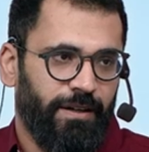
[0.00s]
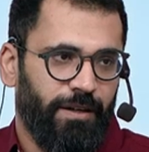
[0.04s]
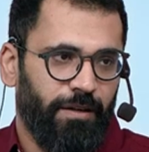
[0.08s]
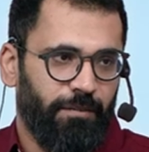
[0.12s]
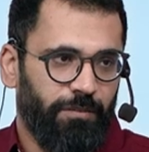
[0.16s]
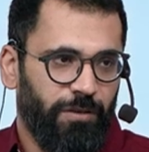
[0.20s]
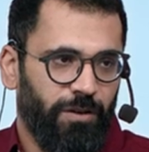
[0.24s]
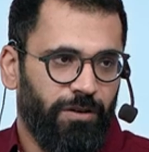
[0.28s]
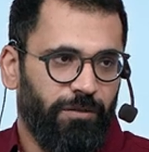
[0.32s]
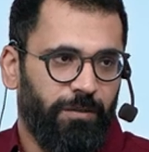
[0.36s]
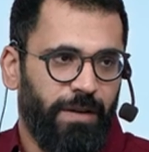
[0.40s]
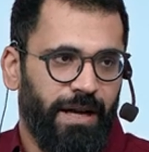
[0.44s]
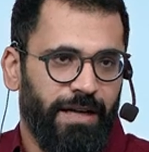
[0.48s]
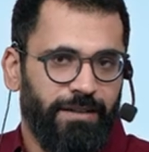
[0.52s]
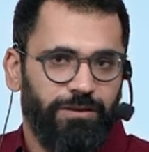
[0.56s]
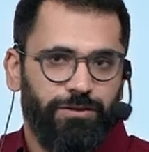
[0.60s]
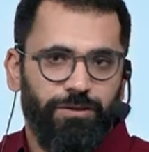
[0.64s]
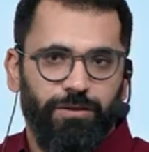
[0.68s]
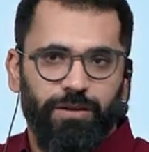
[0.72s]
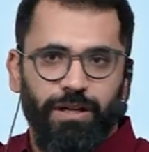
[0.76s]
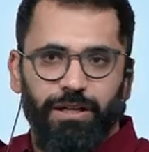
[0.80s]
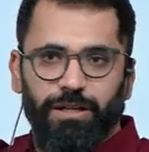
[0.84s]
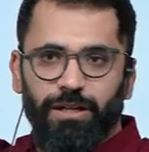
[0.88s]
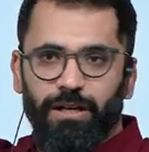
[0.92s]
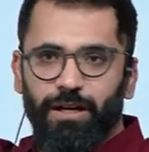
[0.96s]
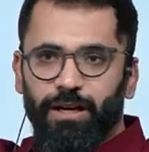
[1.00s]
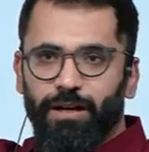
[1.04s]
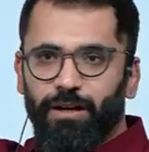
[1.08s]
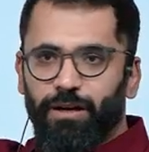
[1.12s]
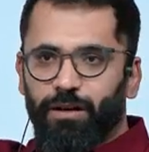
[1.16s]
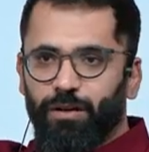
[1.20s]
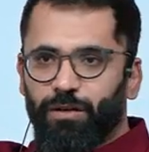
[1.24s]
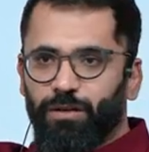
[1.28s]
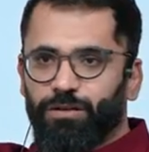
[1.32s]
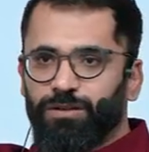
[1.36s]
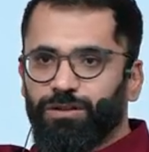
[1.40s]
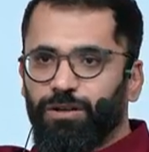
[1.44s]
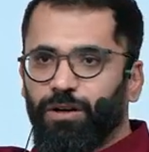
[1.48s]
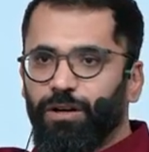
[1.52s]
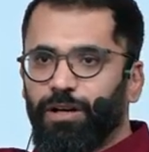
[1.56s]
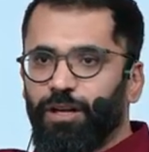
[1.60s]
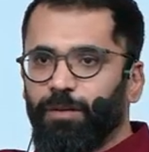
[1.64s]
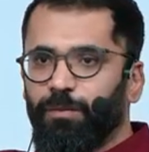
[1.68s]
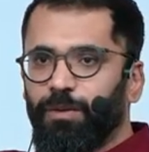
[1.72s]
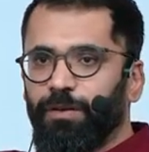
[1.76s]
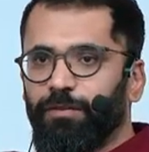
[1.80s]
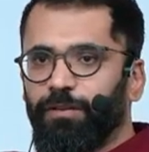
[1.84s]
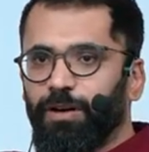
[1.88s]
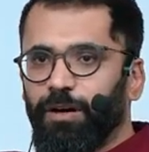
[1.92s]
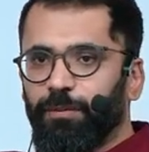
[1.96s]
Number of banks together under a
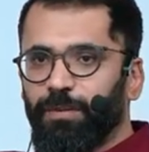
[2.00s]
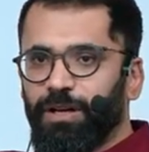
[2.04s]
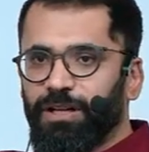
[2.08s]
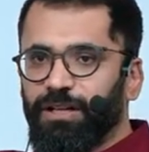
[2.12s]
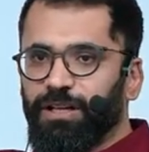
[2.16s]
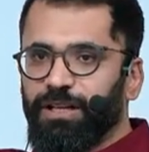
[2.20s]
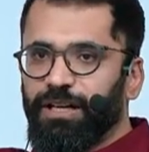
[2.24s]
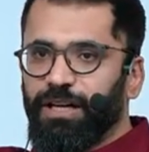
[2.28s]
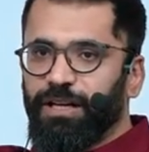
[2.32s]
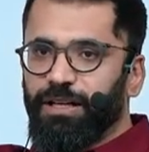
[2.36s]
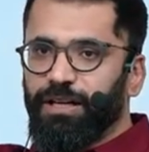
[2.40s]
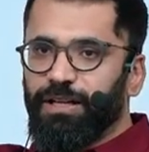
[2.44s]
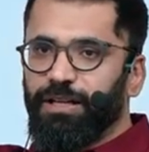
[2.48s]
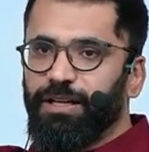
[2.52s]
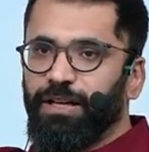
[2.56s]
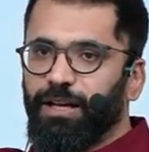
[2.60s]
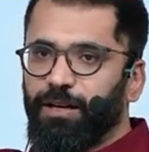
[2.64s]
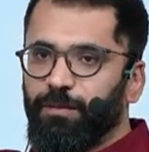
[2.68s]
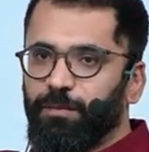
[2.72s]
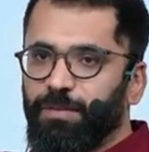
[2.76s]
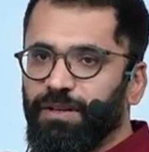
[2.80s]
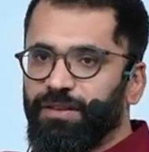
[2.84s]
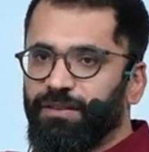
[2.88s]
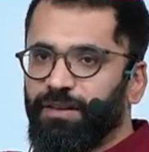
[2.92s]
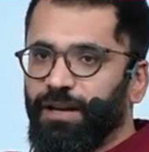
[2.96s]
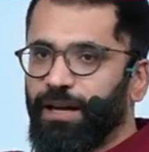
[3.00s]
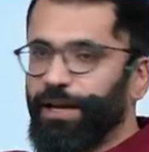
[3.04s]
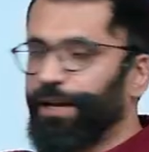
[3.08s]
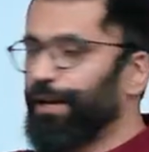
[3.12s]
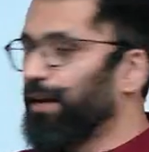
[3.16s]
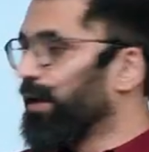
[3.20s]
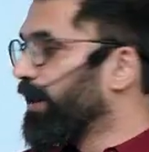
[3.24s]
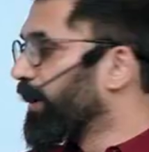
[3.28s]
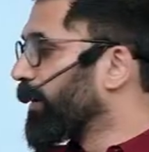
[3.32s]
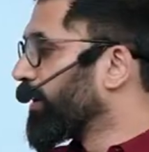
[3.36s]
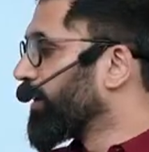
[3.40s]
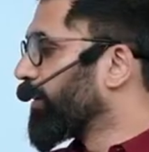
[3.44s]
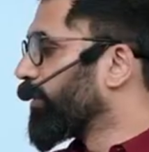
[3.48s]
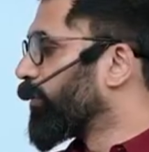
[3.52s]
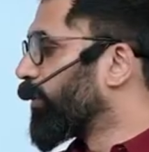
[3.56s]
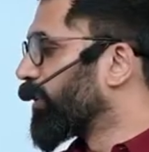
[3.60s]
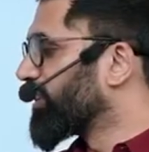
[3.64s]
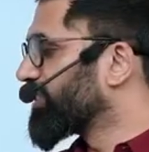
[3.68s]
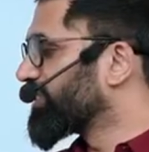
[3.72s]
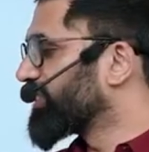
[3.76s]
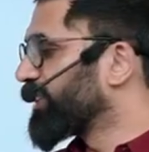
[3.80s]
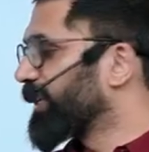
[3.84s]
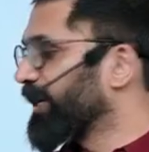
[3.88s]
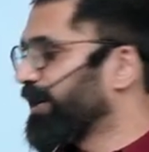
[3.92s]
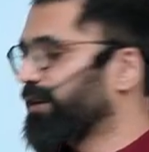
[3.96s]
consortium have come and created the NPCI.
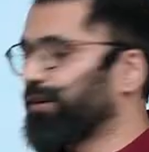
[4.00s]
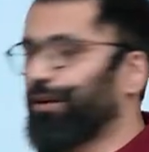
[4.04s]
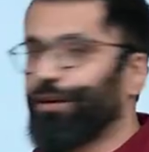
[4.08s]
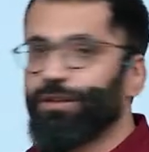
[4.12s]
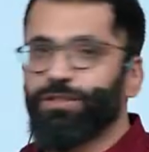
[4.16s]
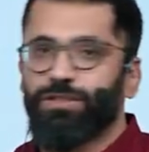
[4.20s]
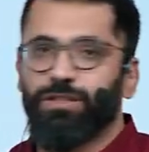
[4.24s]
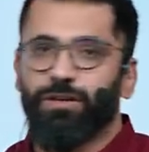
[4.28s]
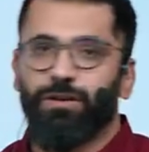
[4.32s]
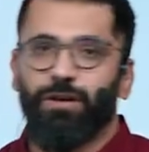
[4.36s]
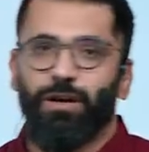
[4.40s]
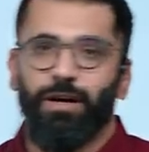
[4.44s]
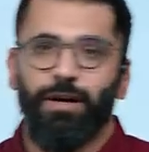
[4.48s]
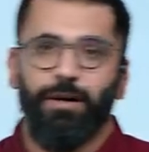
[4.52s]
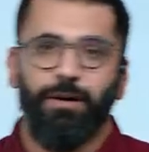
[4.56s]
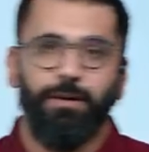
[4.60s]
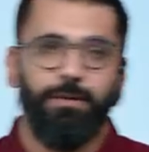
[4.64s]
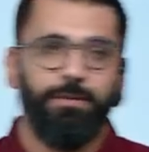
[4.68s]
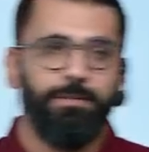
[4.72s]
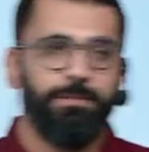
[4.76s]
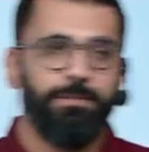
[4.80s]
What's the technology called?